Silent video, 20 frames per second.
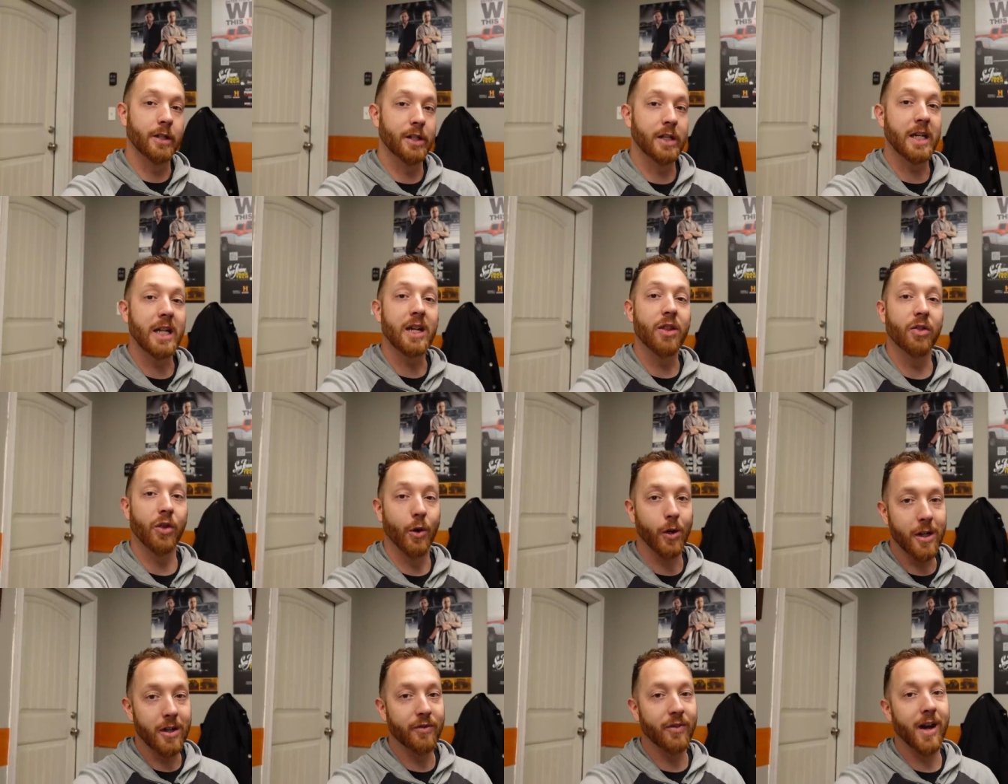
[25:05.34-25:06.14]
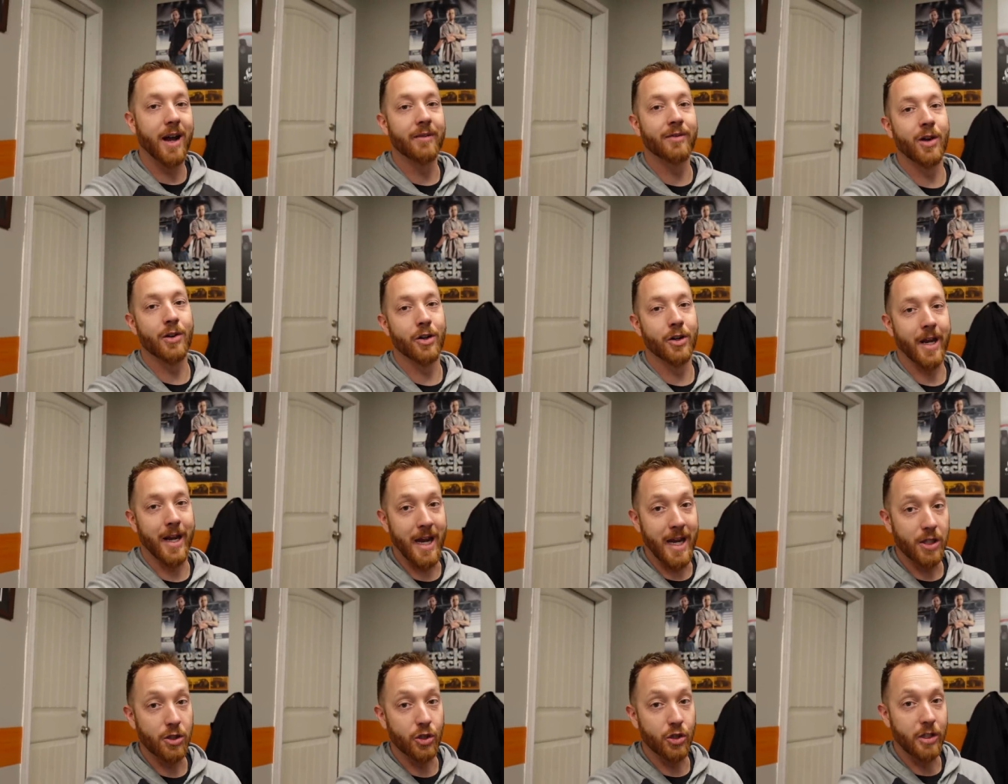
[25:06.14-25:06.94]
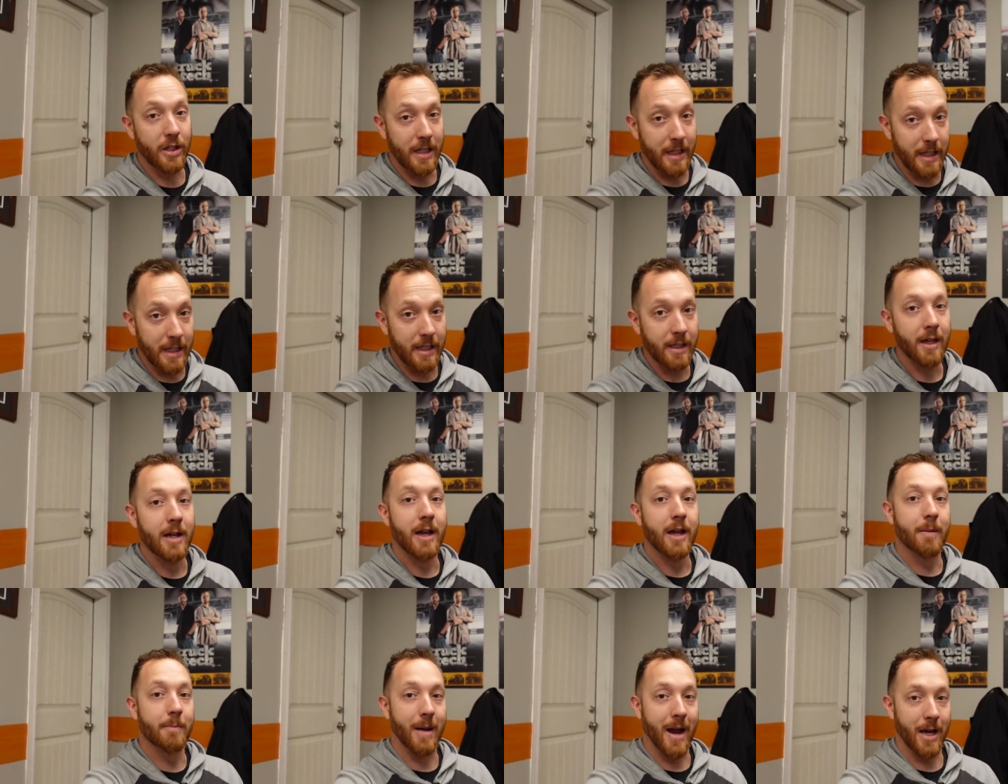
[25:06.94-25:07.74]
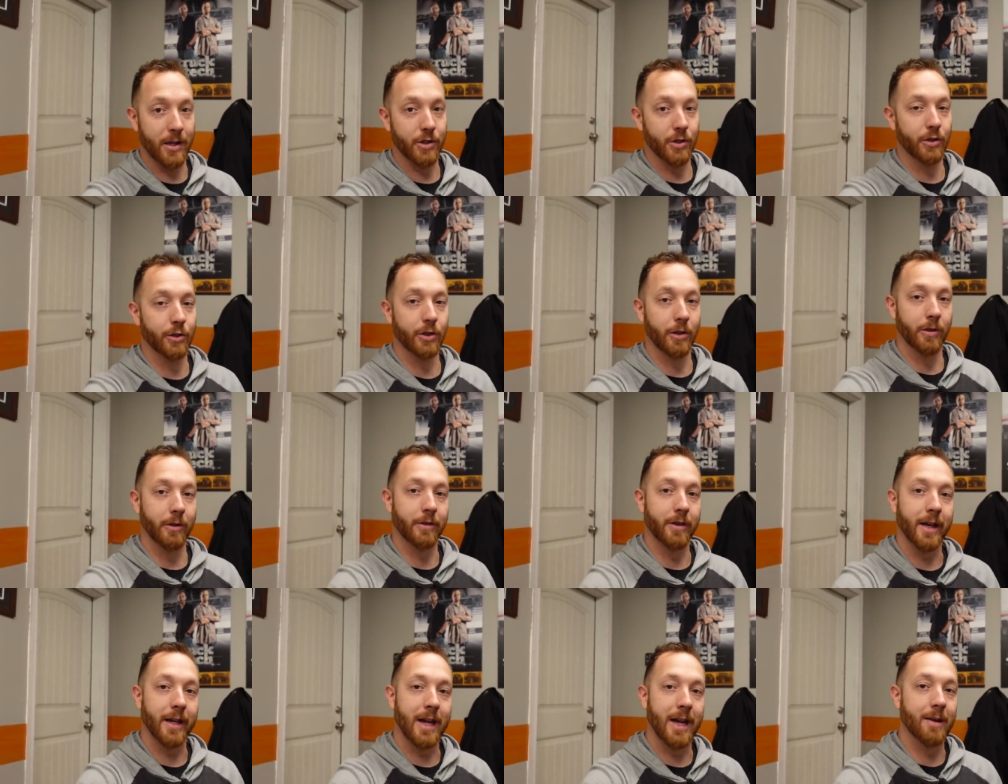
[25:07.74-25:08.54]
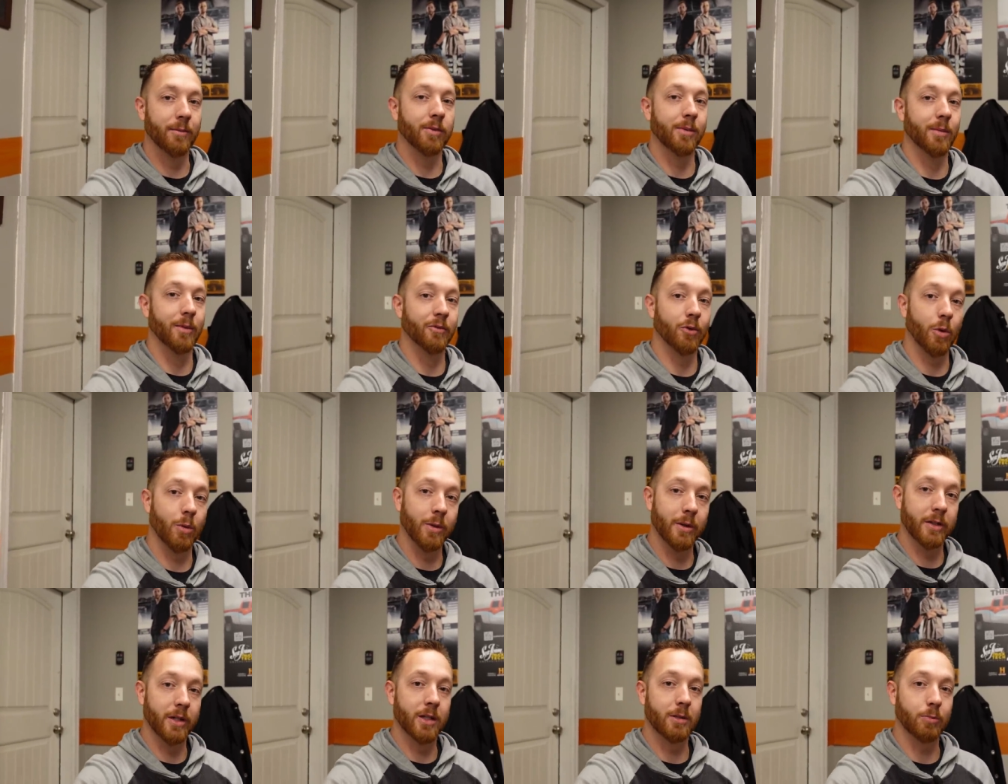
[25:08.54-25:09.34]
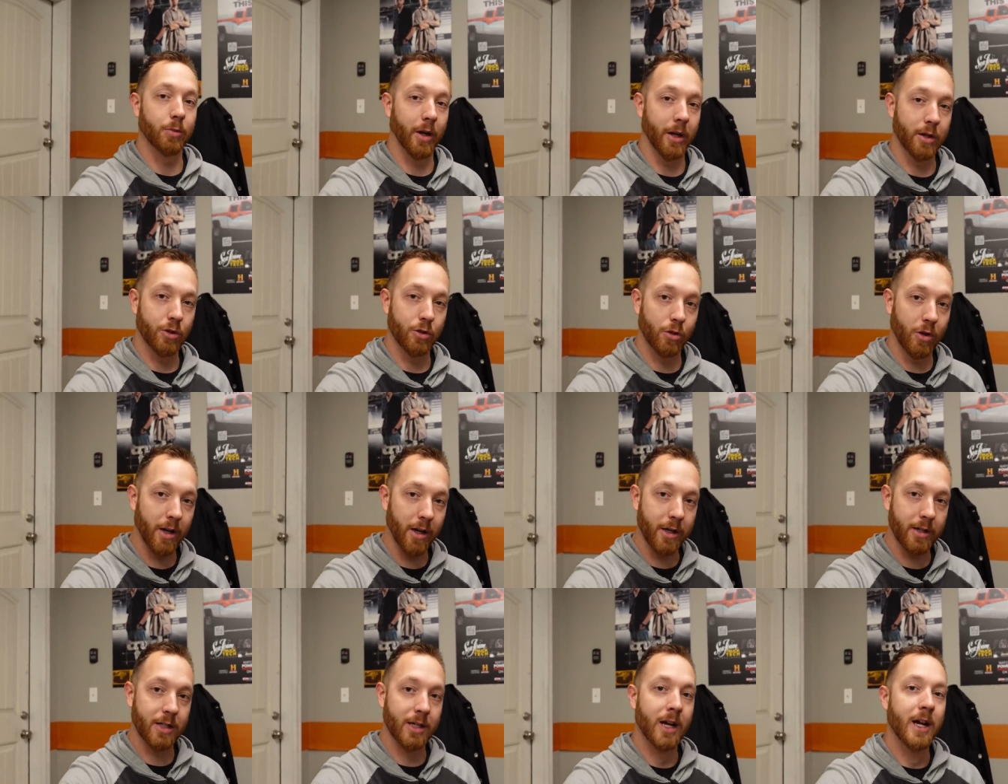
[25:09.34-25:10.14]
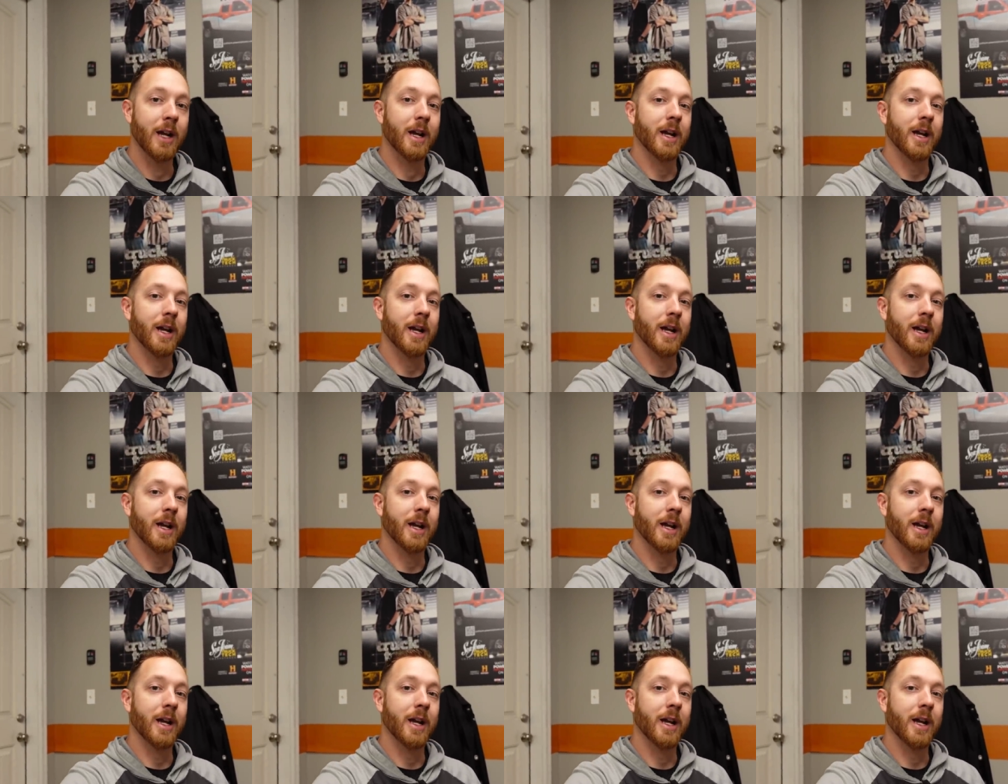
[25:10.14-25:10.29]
C3500 HD master cylinder that came from a four-wheel disc brake trucks